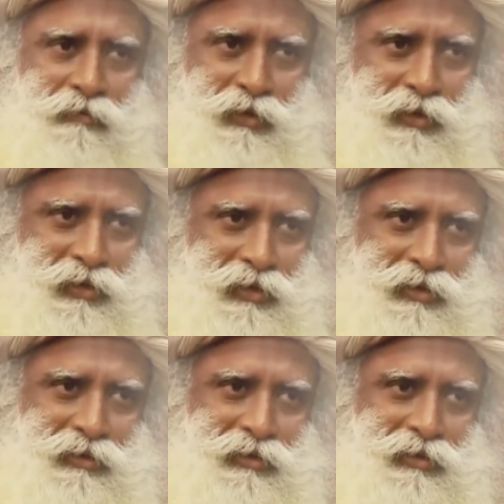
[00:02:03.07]
ever,
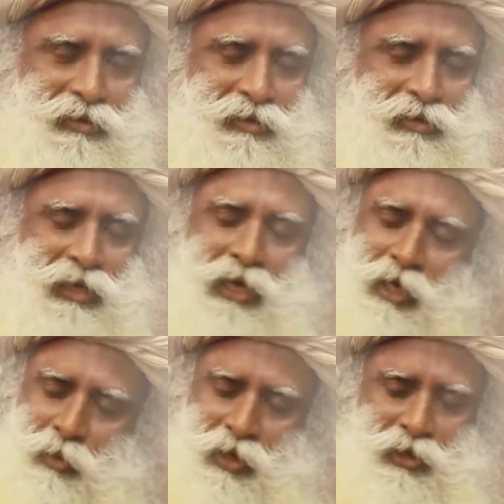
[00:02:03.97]

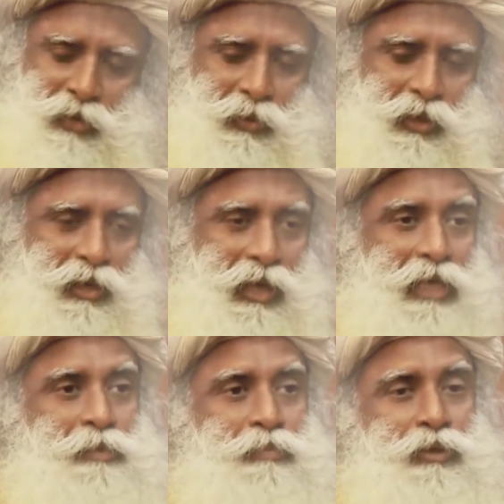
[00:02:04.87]
anywhere in the world
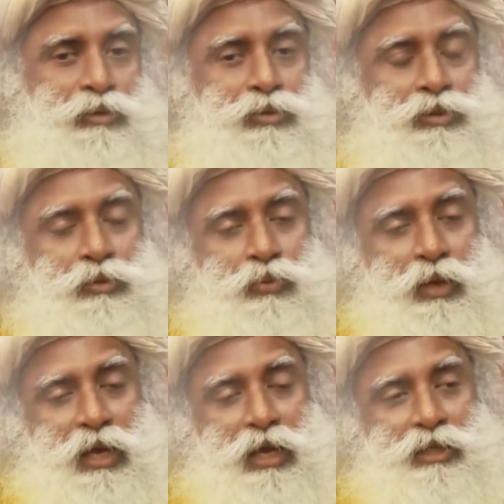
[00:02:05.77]
has produced the
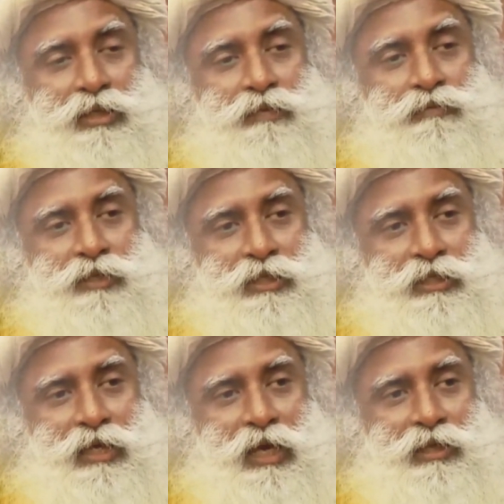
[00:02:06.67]
variety of
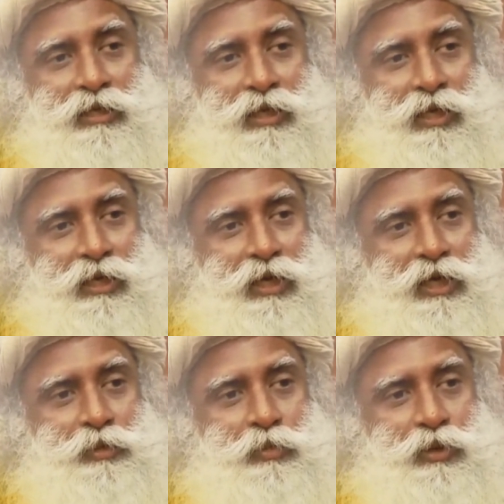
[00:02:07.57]
textile that
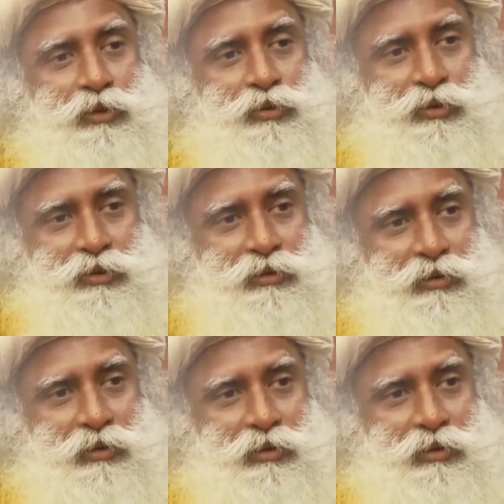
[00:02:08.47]
India has produced.